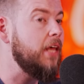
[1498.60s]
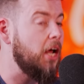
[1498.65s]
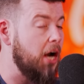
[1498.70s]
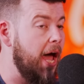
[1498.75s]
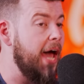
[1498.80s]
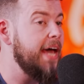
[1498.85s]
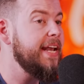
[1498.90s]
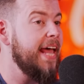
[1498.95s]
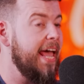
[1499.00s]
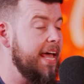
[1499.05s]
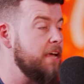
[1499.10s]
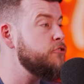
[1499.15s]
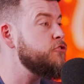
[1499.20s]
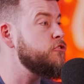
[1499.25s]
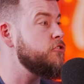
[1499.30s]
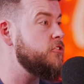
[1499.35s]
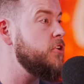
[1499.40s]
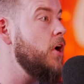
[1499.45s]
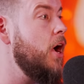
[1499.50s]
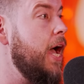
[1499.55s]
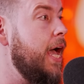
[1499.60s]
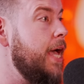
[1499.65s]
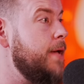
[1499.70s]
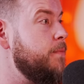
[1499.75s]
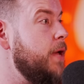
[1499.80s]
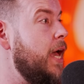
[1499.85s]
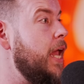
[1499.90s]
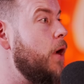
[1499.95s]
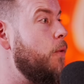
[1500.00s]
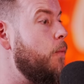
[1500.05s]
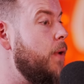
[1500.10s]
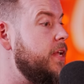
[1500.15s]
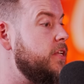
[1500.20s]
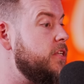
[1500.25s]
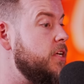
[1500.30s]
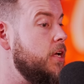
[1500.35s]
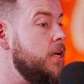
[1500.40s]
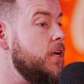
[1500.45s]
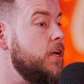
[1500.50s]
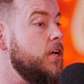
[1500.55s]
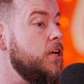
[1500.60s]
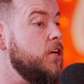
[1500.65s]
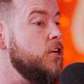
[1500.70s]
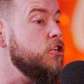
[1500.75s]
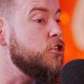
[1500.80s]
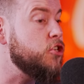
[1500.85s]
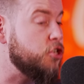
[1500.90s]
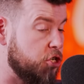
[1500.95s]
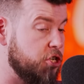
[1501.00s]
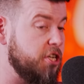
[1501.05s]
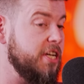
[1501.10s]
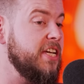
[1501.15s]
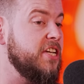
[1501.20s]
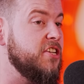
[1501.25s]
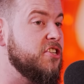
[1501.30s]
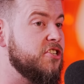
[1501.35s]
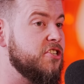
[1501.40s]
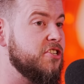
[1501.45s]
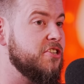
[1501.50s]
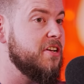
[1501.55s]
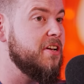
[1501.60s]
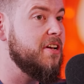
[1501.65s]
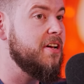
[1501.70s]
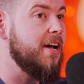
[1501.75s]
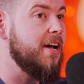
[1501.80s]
that I had extra time and I went, sheesh.